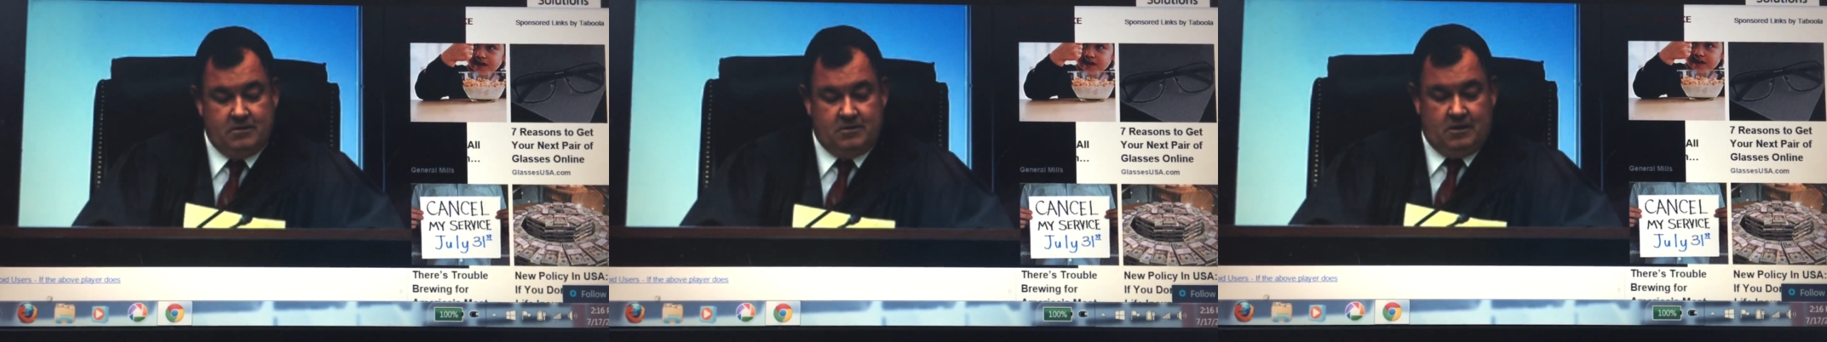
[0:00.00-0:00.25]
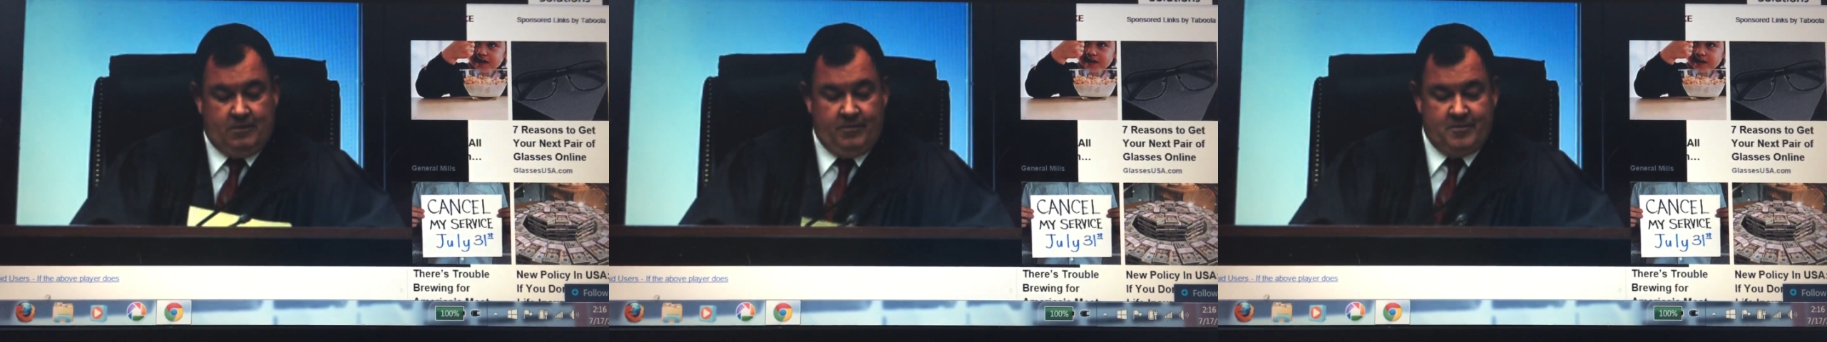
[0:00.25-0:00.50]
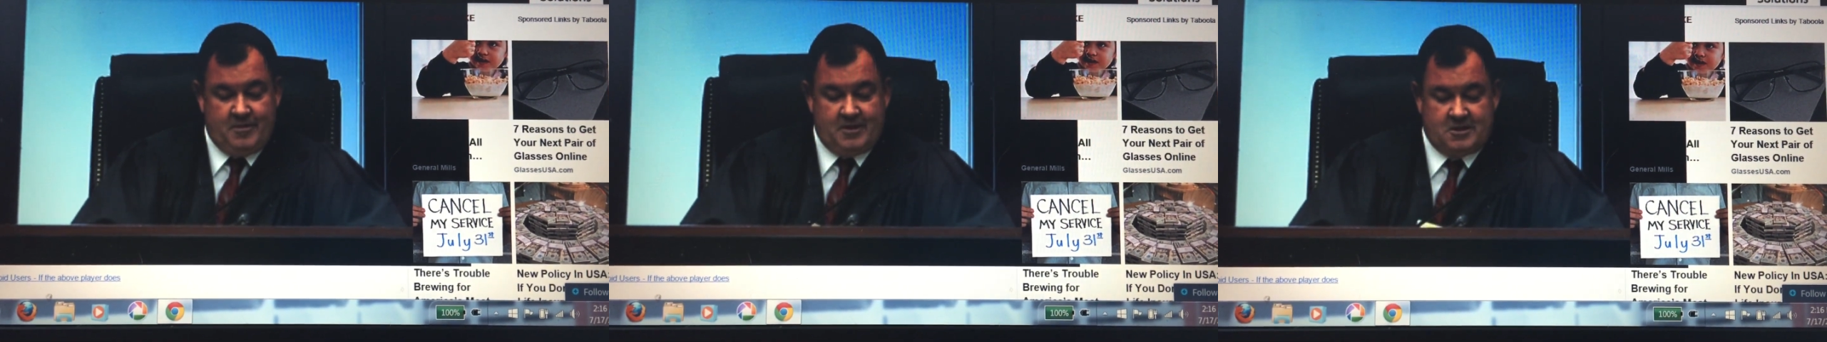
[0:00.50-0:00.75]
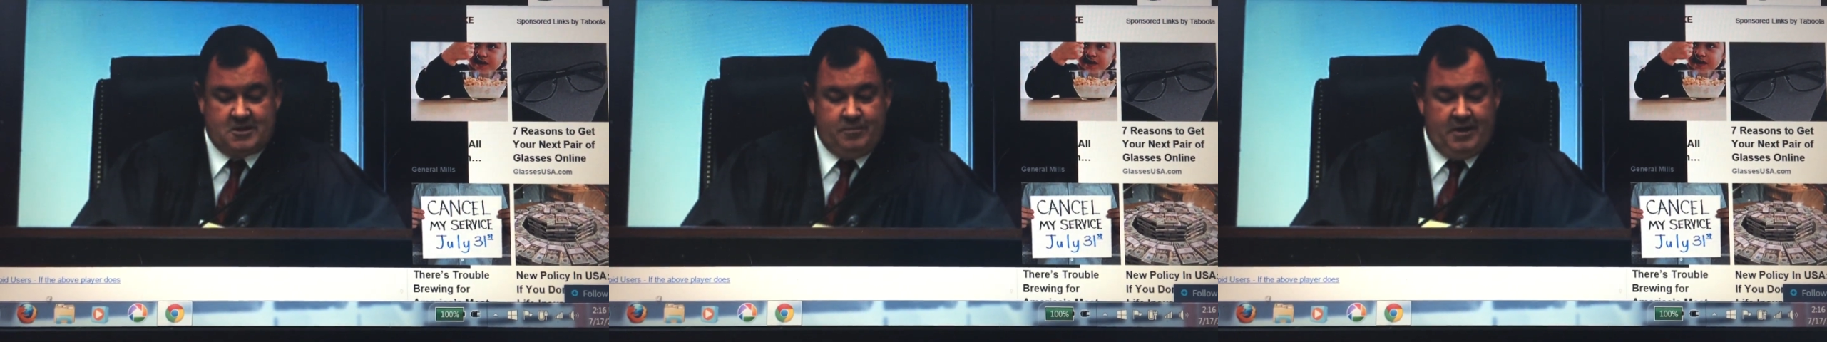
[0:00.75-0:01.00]
Starting with
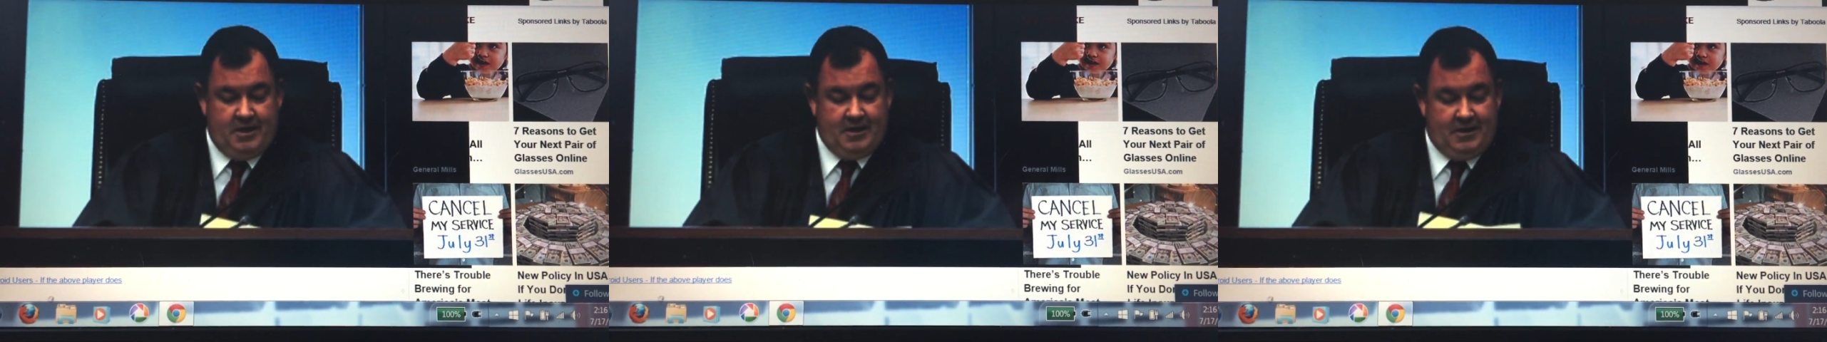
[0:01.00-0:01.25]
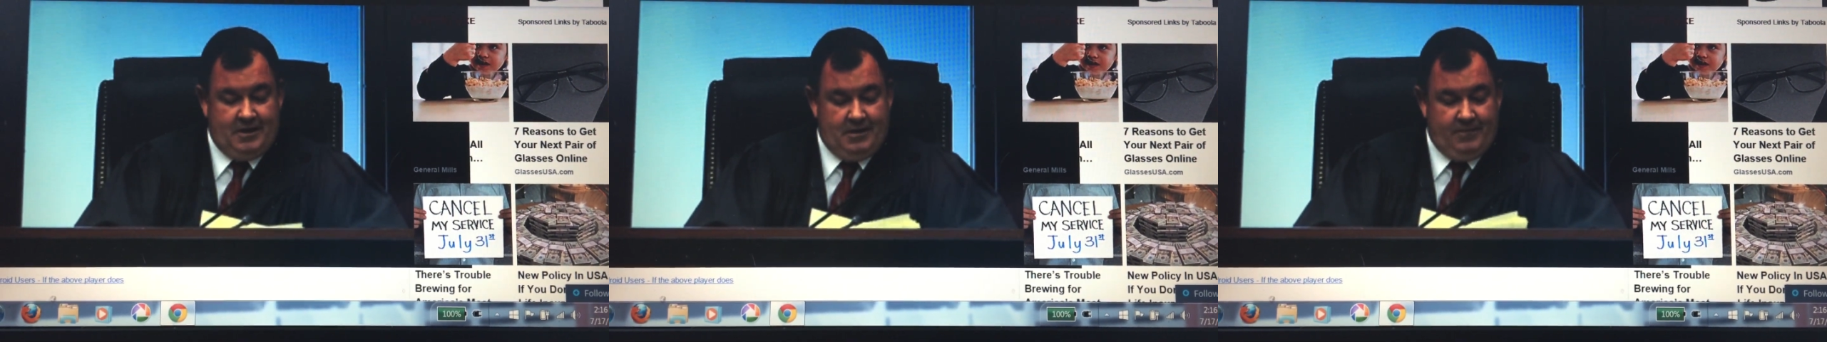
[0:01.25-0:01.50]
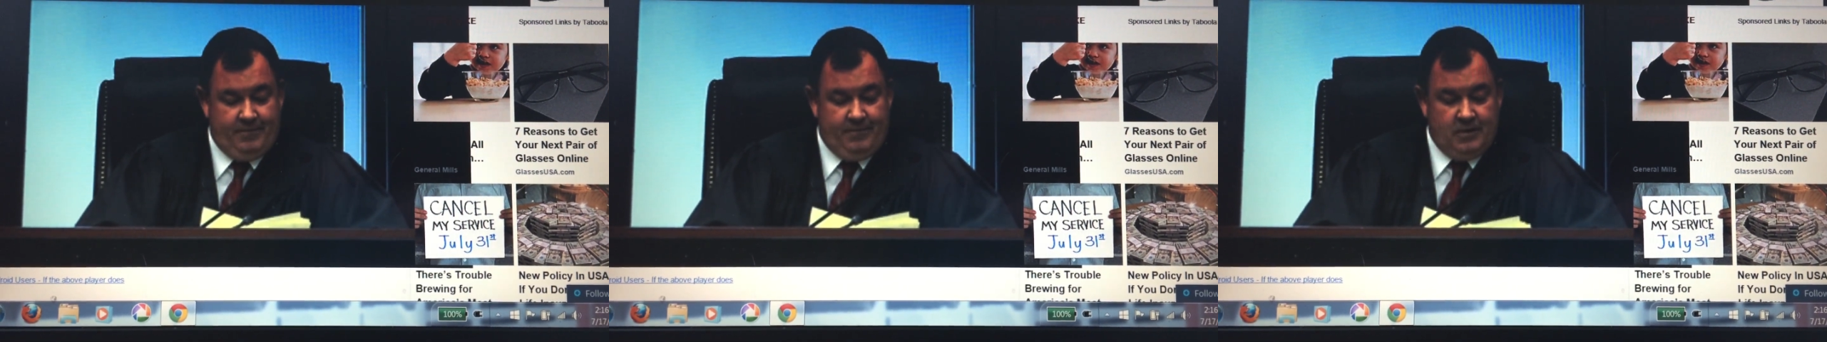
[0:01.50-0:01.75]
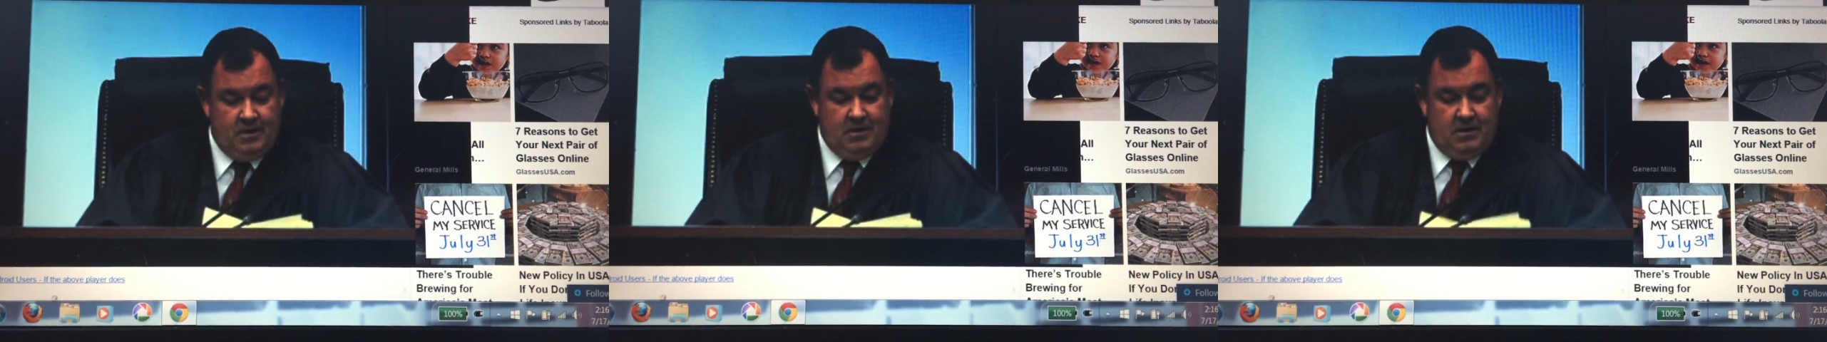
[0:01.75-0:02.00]
Miss Smitty again.
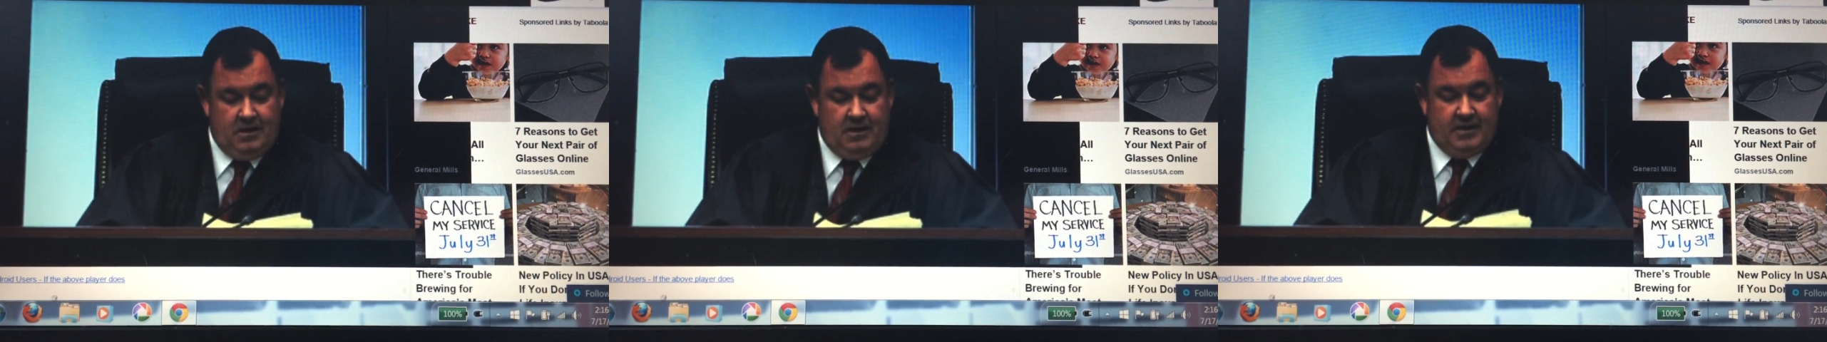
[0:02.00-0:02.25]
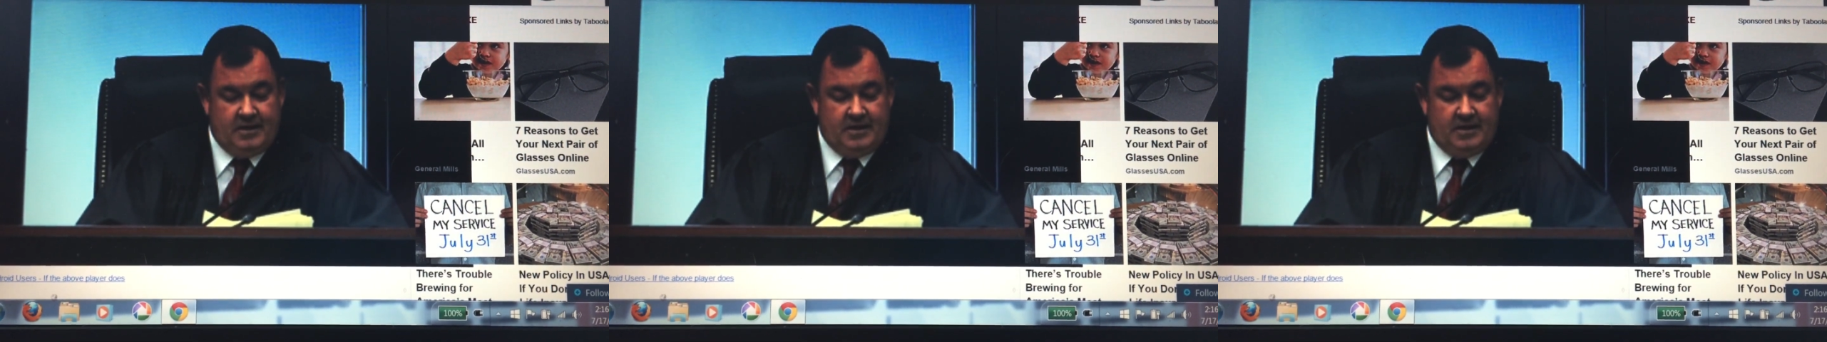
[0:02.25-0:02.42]
He